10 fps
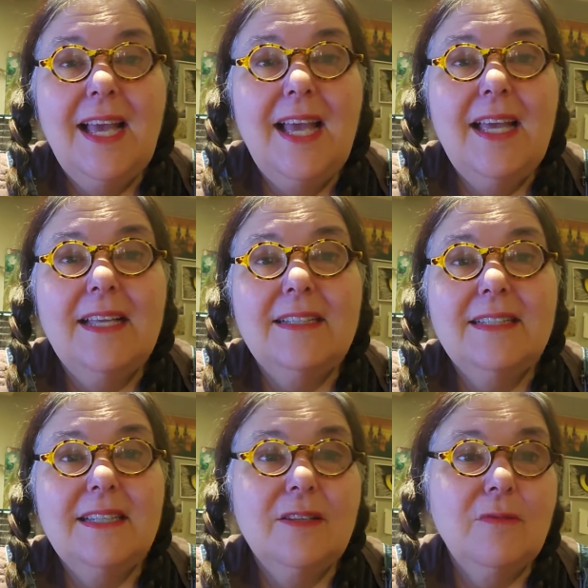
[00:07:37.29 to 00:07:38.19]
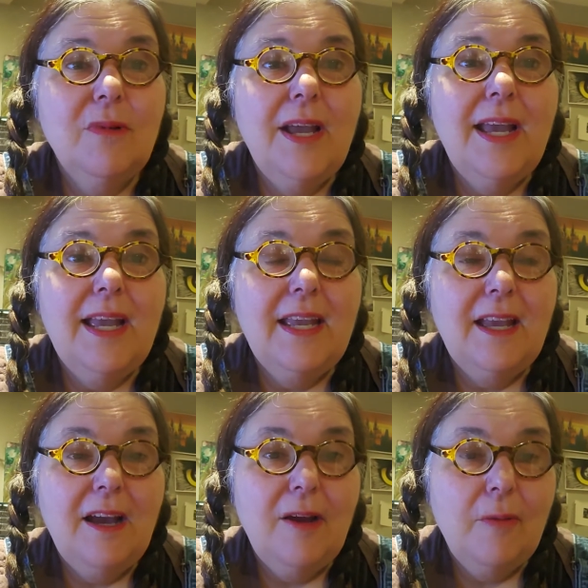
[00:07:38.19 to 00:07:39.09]
And in a
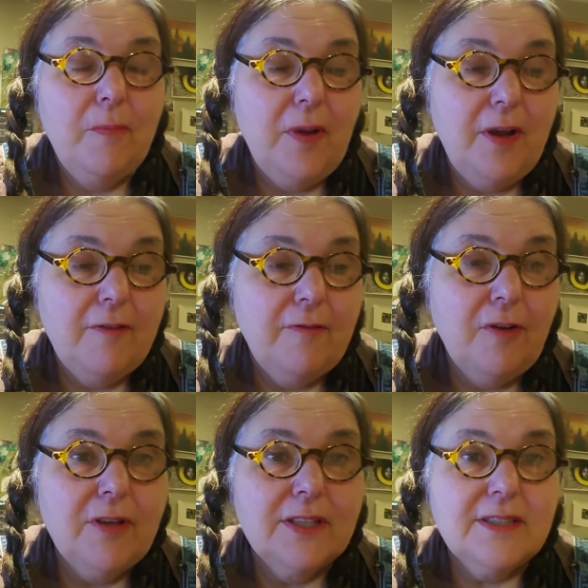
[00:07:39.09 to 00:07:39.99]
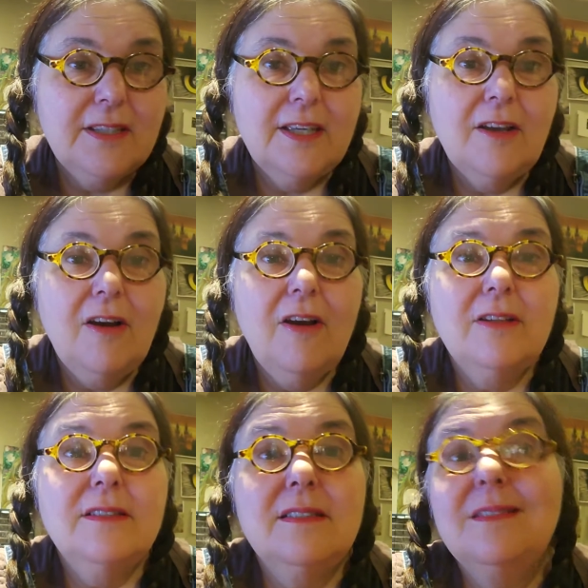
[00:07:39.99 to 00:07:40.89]
way, by focusing on